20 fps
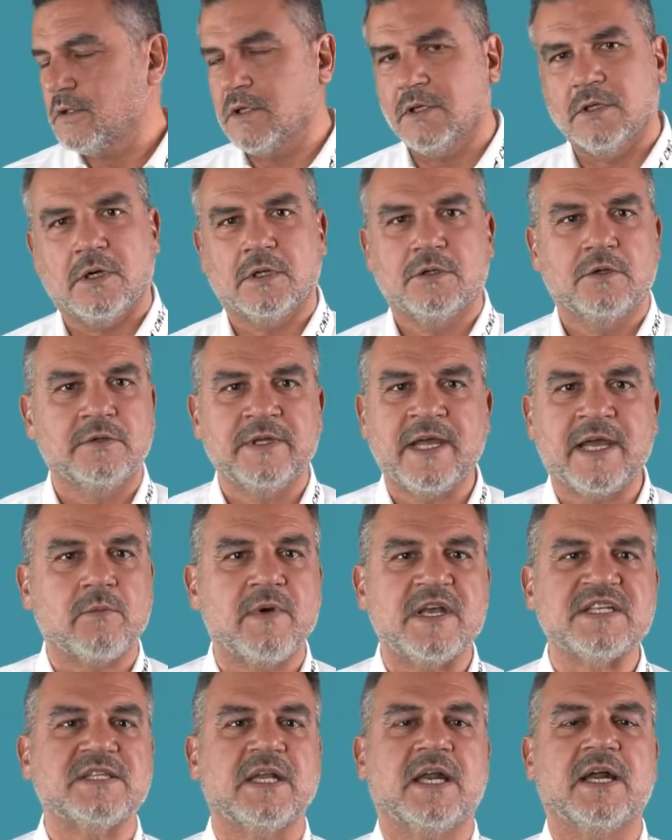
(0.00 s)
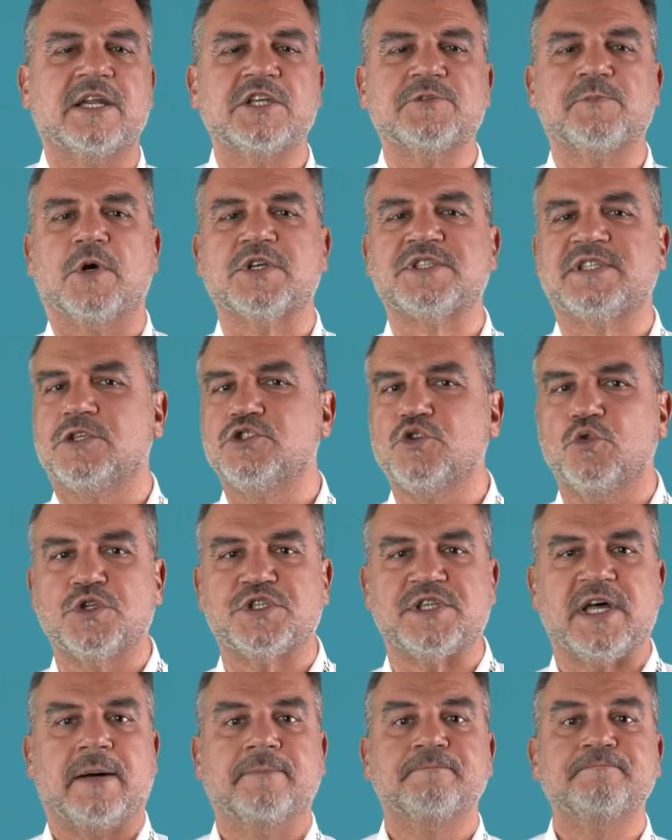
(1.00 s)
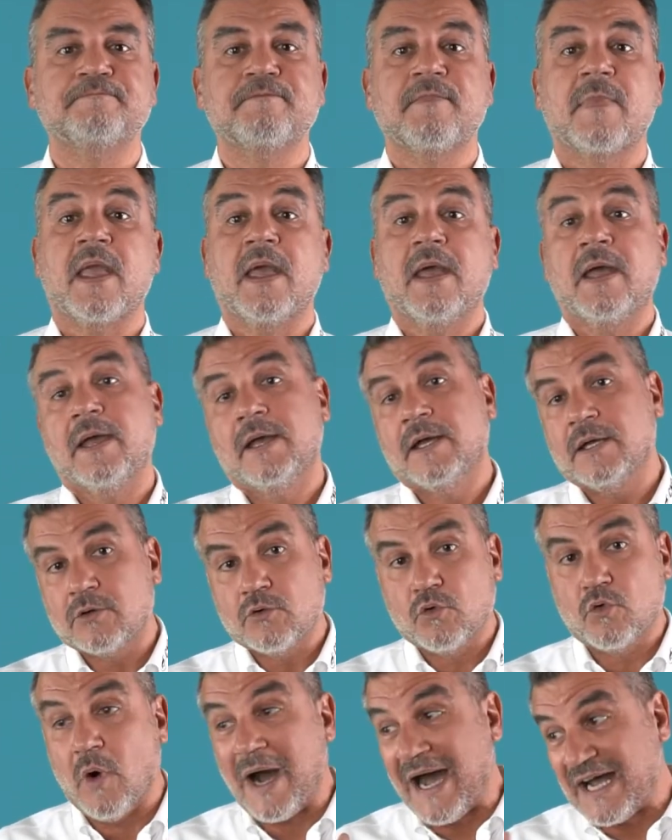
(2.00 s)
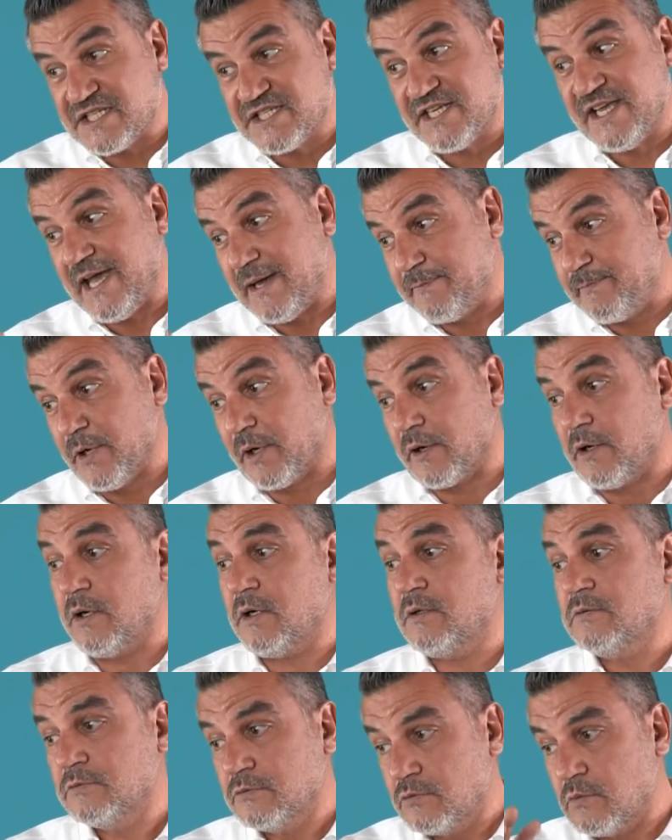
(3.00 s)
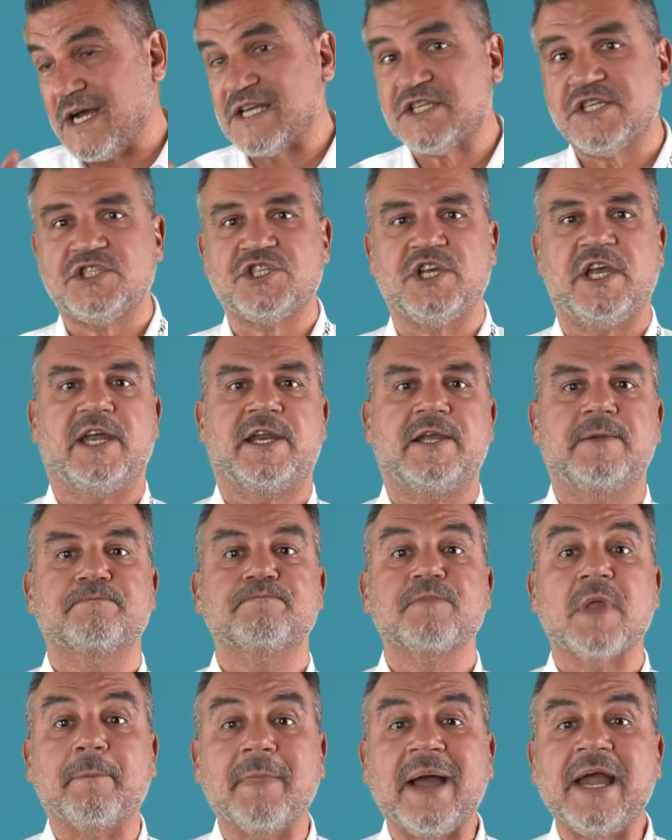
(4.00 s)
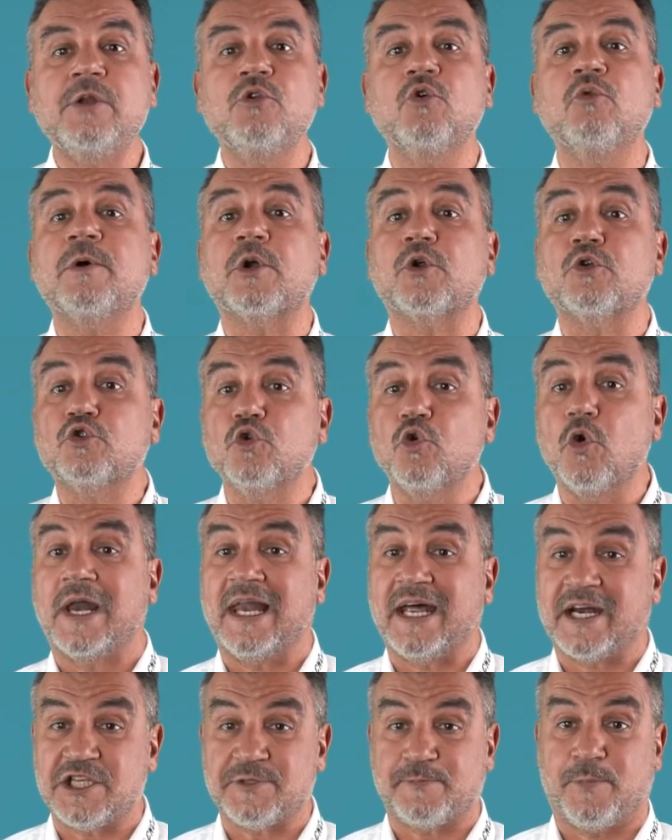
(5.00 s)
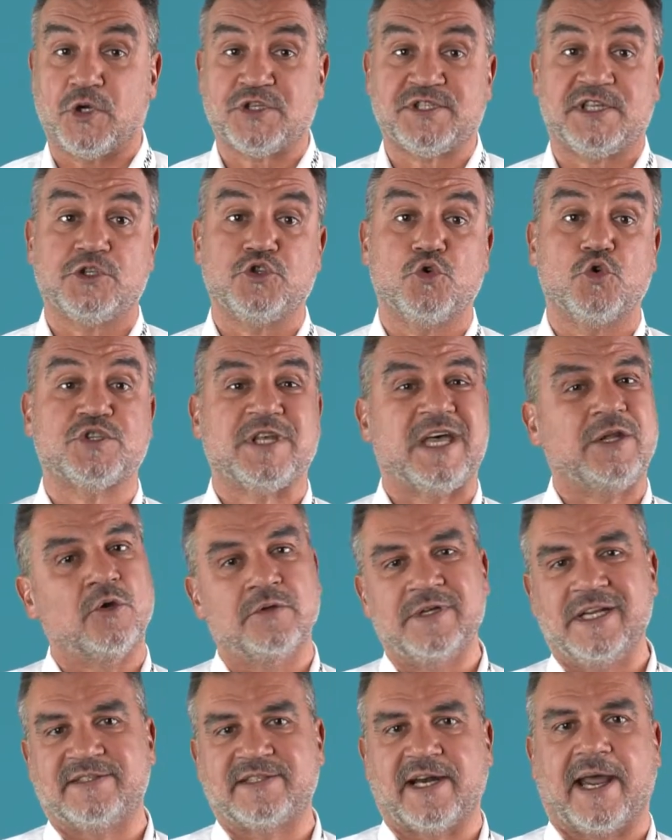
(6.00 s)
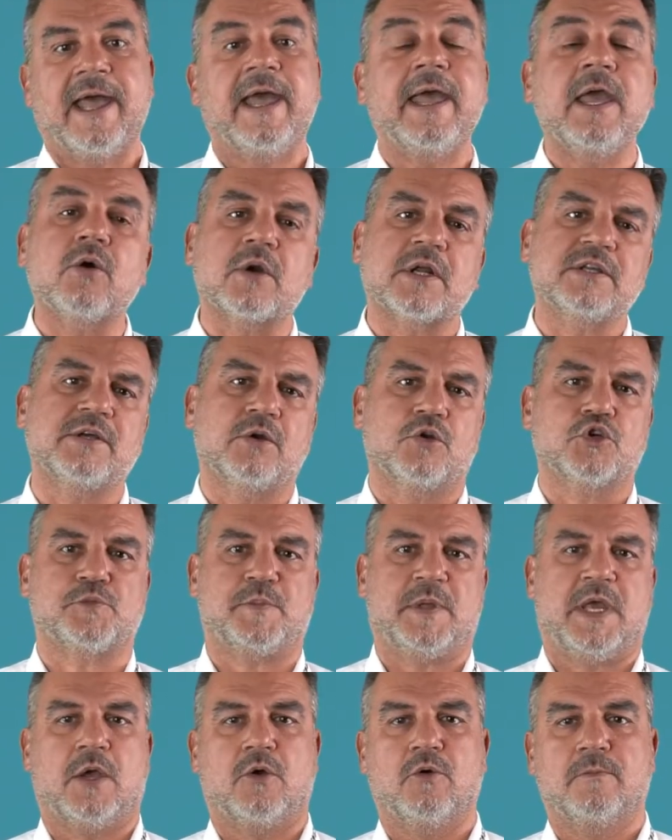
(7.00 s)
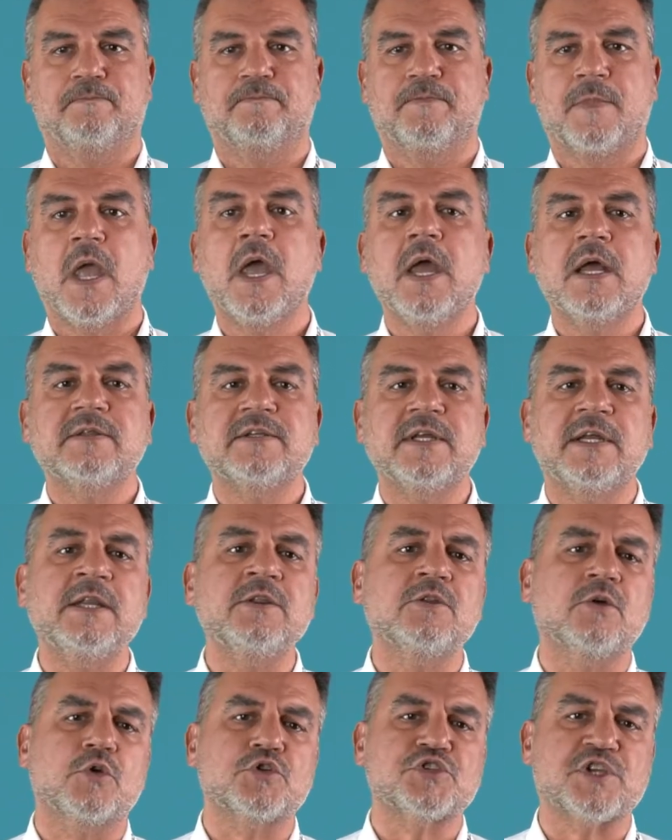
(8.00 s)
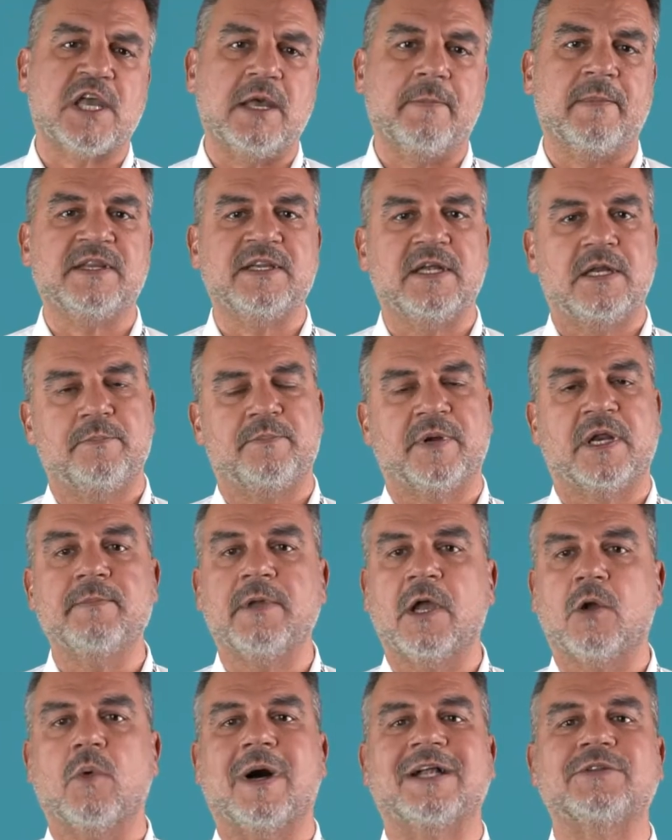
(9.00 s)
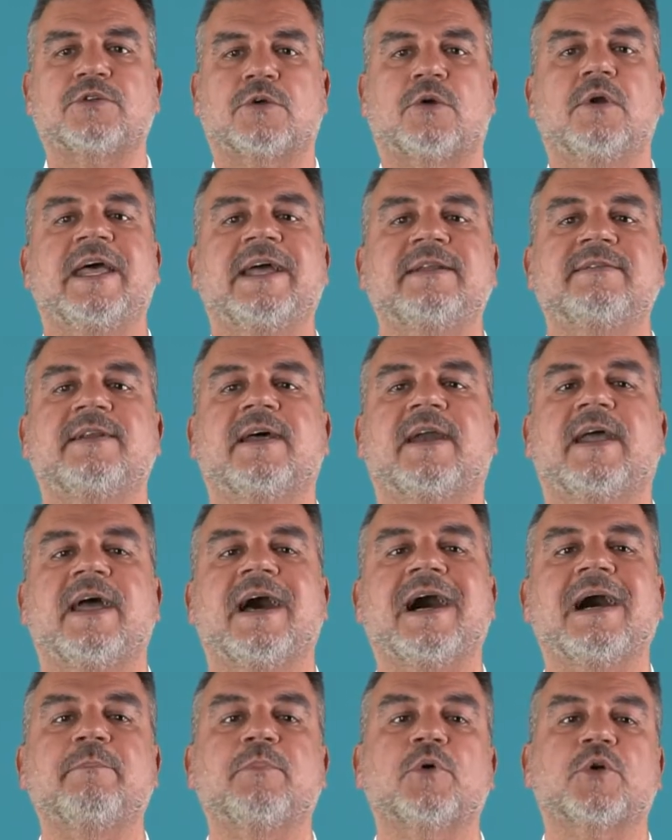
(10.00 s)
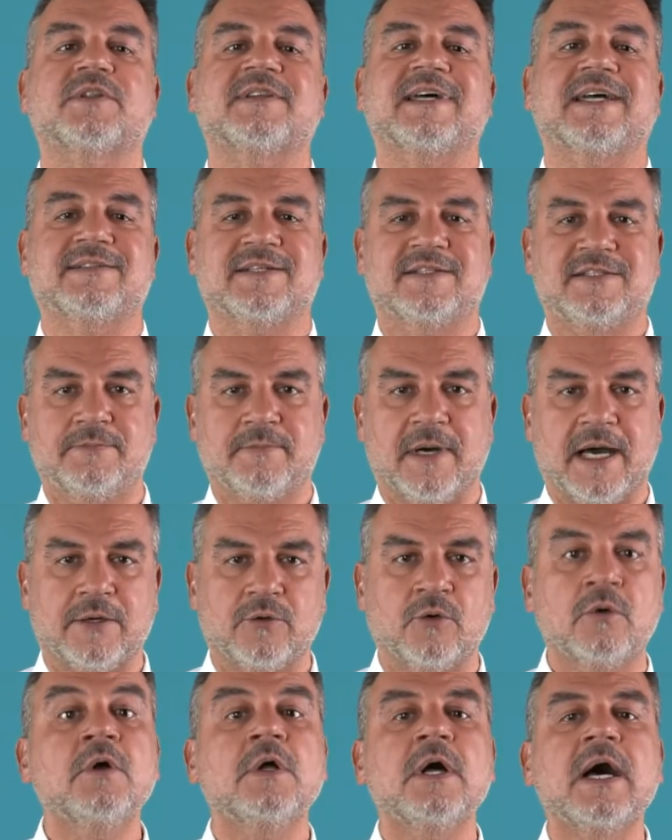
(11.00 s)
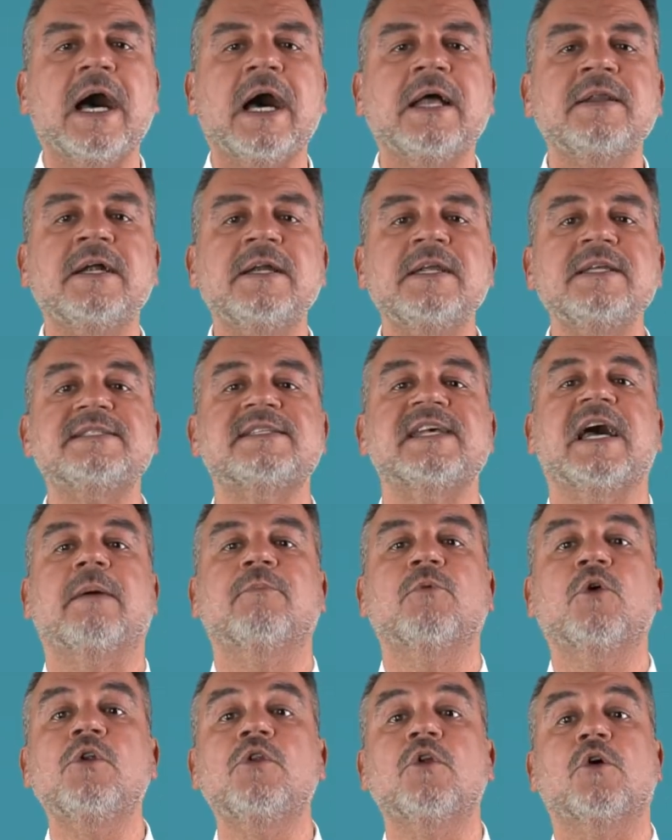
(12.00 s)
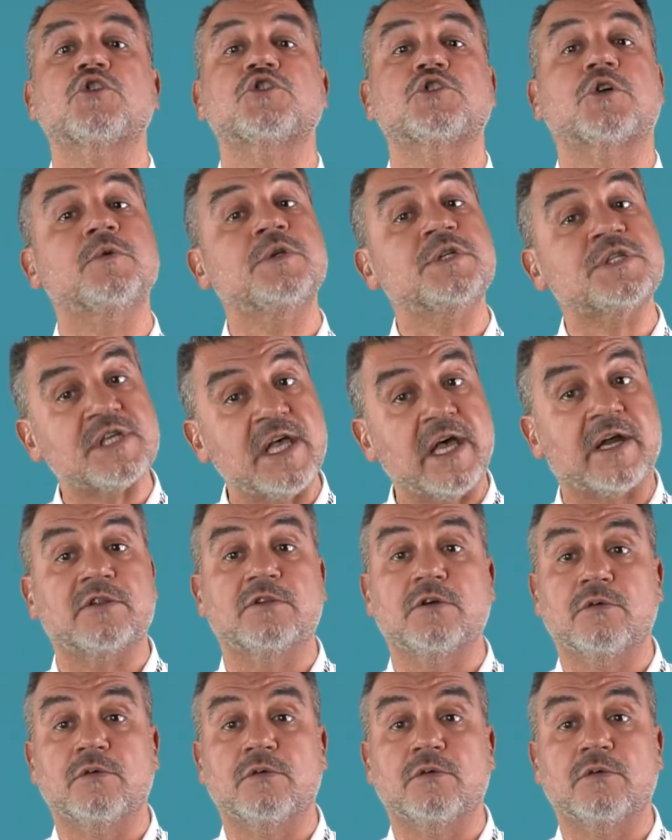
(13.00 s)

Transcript: This is not the right answer. But you were almost there. Number 2 is the right answer, not 3, and I'll explain why. Keeping in mind the scheme of the first 4 letters, let's analyze our WNMG insert.